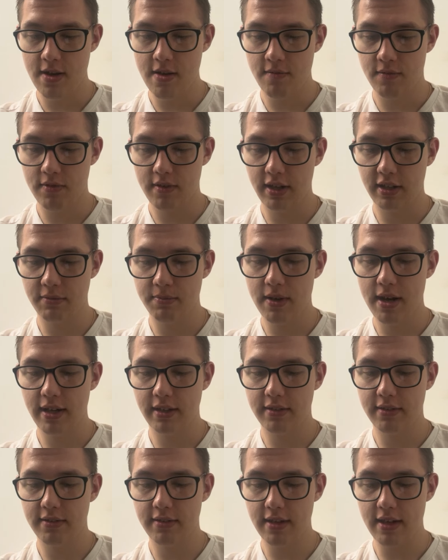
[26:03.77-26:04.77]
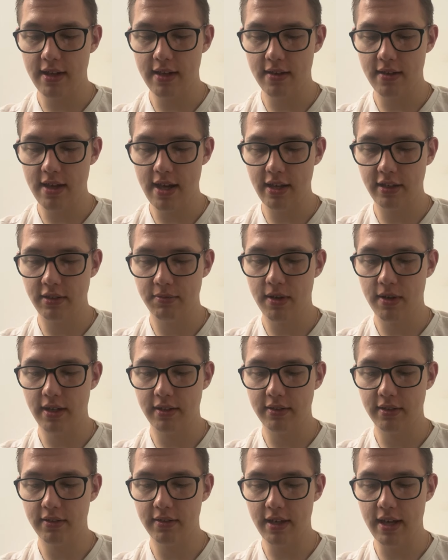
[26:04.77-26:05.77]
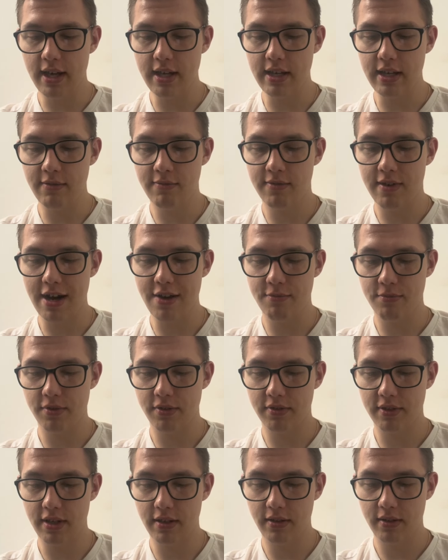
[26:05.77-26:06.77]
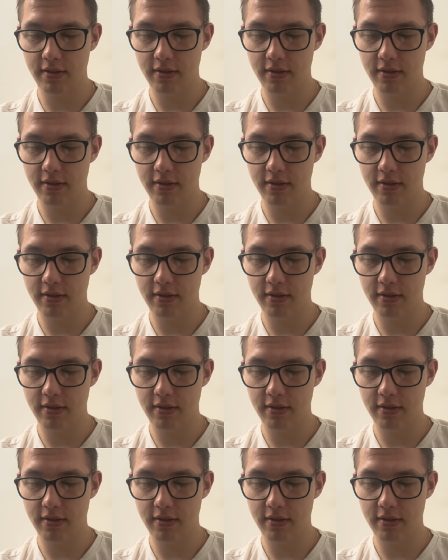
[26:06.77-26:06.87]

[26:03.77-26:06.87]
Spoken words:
For Xbox is 85%.